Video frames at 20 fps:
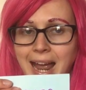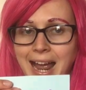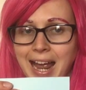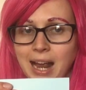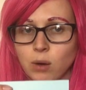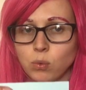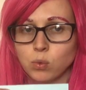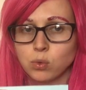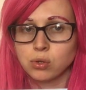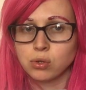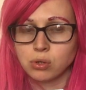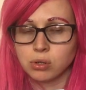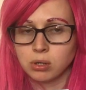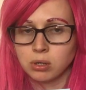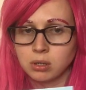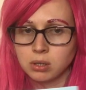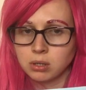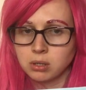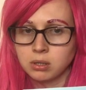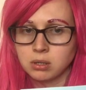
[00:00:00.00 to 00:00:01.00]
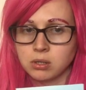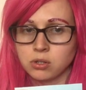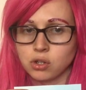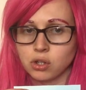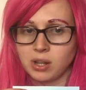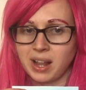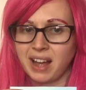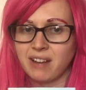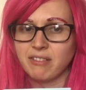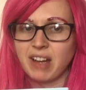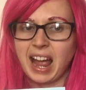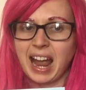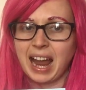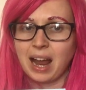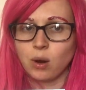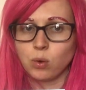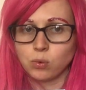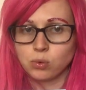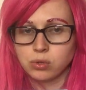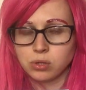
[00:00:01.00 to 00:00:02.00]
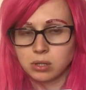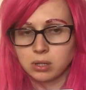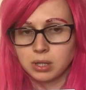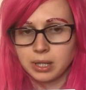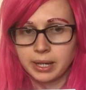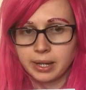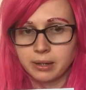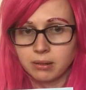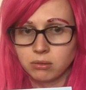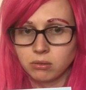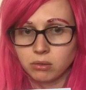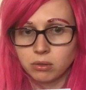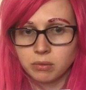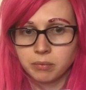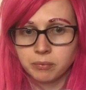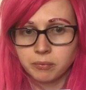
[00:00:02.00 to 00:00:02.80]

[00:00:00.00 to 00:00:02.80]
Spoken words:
ouse. They'll have ouse at the end.